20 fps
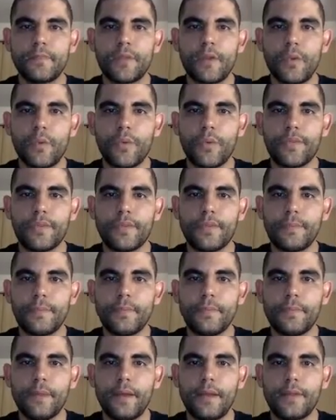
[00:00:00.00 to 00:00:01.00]
with the
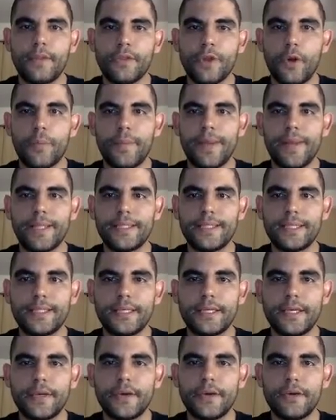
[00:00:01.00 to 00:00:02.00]
dominant
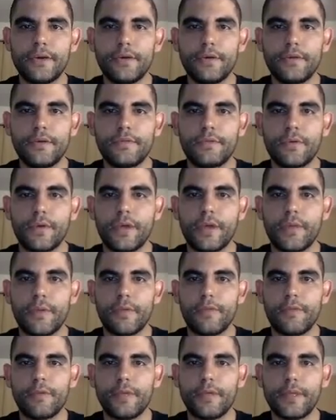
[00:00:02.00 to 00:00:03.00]
allele for
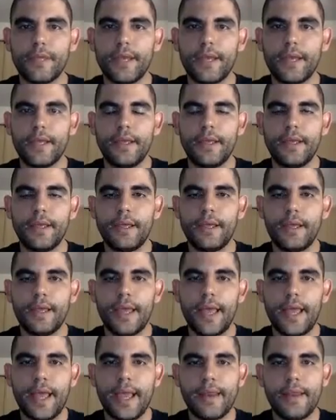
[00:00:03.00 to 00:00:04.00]
hemophilia,
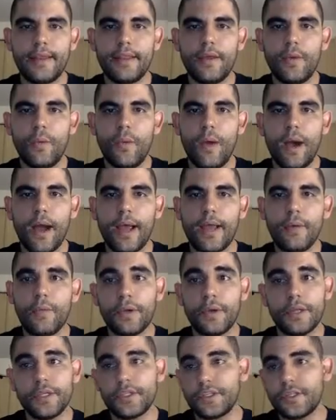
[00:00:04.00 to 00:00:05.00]
and the Y,
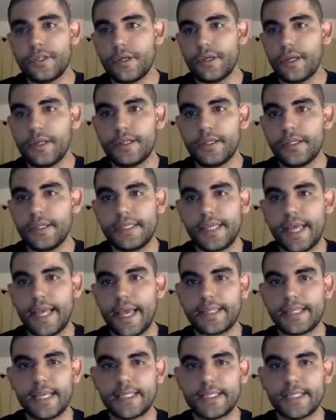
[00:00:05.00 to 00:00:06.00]
which in this
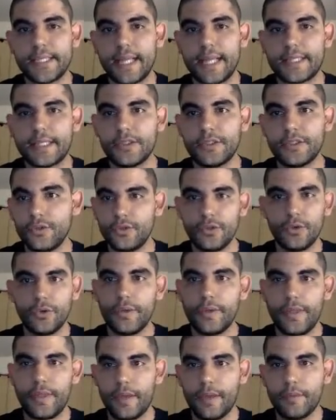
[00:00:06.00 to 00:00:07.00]
case has nothing to do
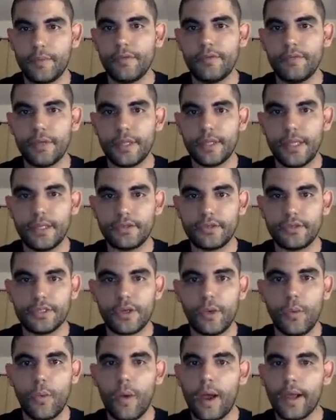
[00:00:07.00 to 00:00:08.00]
with hemophilia, just
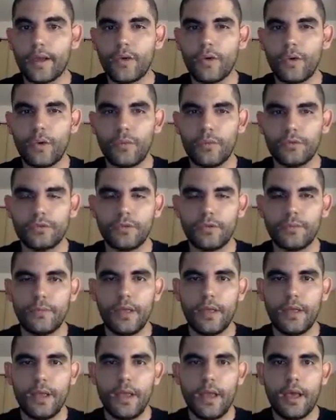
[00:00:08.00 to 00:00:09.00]
a Y chromosome.
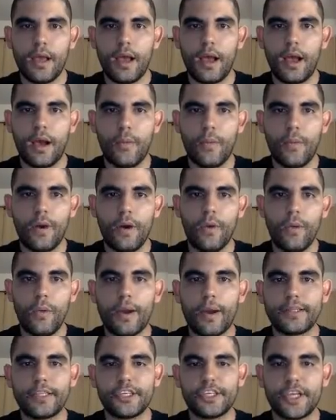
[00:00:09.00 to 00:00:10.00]
Well, what
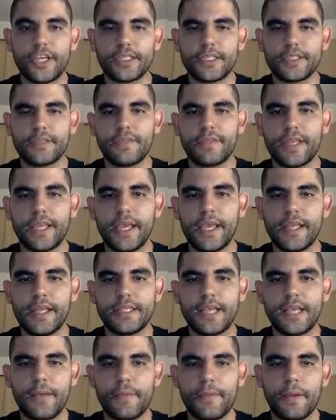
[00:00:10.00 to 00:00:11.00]
are the chances of the kids
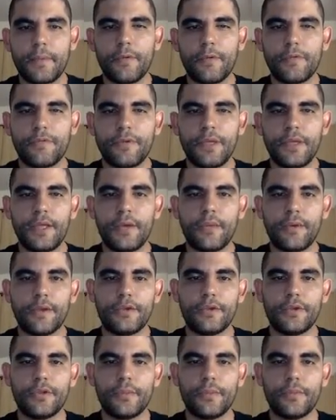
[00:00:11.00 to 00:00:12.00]
having hemophilia? When
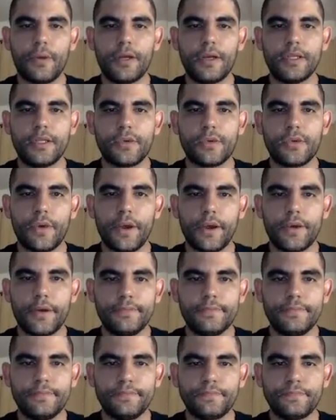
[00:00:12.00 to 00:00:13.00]
you do the Punnett square,
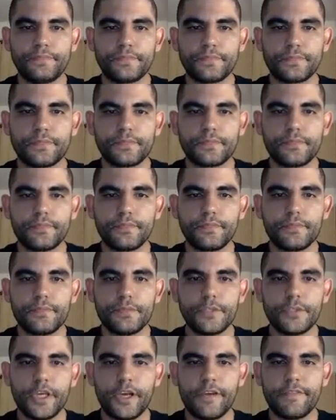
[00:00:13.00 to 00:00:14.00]

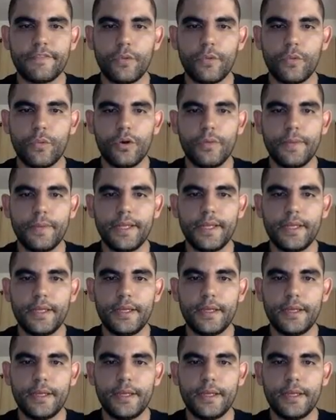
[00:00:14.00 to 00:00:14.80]
you have the women,